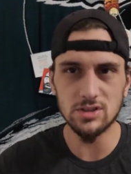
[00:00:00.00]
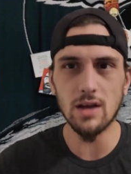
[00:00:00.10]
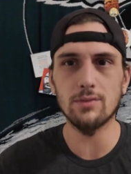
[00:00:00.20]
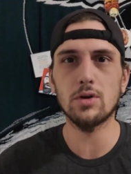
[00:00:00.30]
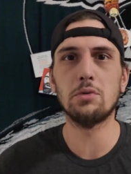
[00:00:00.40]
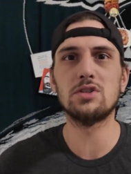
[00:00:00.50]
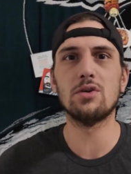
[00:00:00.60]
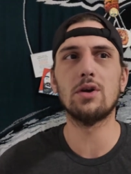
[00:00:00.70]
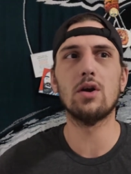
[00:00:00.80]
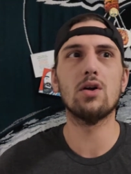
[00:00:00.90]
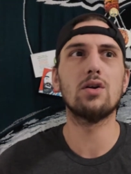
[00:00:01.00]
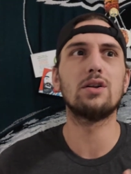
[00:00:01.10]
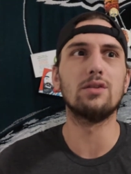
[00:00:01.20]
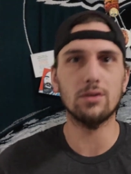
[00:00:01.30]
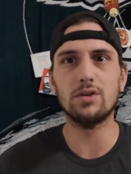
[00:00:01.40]
discovering what's going
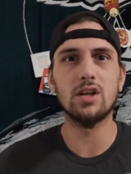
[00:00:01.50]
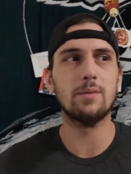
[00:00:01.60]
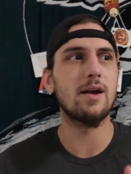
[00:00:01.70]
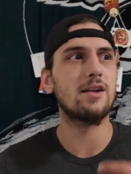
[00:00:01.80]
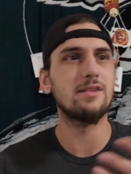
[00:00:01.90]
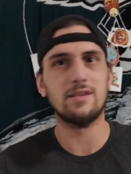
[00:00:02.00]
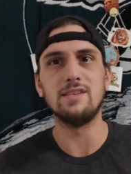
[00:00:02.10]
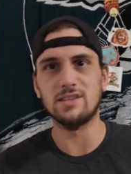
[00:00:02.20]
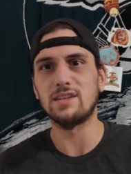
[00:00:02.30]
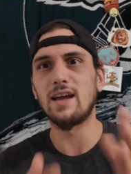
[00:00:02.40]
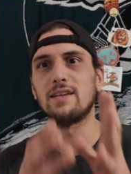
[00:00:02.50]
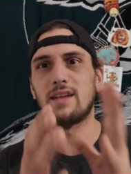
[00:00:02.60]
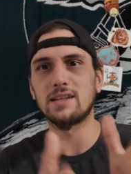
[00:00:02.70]
on and learning about it and things like that,